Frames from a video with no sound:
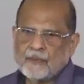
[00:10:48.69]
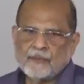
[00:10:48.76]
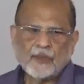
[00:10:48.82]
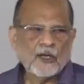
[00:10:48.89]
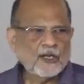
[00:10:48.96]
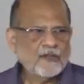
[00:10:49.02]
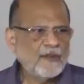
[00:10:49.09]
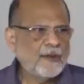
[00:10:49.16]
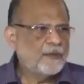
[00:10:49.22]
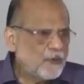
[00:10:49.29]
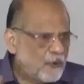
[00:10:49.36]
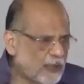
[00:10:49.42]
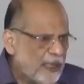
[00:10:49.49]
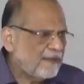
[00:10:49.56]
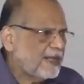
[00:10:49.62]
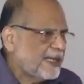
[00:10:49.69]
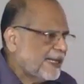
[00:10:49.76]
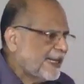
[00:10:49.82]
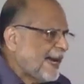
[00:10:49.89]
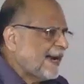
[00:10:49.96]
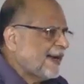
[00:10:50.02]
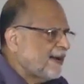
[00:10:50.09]
because we moved away the
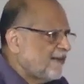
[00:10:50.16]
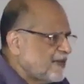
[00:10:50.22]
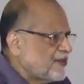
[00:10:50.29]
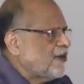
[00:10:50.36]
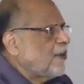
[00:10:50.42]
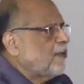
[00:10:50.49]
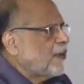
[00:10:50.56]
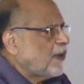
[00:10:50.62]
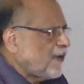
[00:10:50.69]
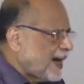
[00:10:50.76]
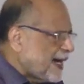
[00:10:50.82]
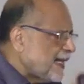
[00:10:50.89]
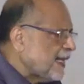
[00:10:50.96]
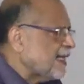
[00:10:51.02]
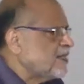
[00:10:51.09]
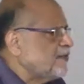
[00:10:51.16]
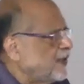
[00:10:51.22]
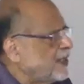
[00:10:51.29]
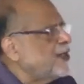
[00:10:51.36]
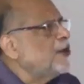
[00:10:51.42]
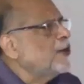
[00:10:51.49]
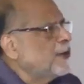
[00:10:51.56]
cattle which were providing us
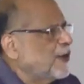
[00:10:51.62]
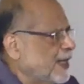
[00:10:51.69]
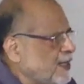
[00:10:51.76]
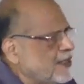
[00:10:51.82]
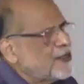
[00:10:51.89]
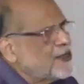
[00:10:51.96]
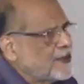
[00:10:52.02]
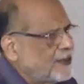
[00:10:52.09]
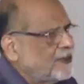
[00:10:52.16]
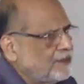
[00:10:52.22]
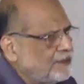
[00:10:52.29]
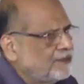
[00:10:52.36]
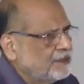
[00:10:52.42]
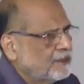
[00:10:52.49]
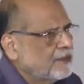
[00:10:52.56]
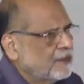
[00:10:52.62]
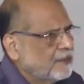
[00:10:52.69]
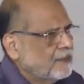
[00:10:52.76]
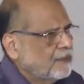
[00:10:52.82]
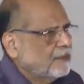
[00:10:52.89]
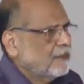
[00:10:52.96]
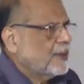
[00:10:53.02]
with the nutrients.
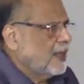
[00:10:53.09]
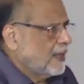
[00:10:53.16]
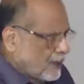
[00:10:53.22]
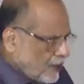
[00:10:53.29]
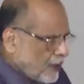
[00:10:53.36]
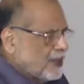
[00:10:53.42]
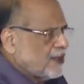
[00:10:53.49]
I'll go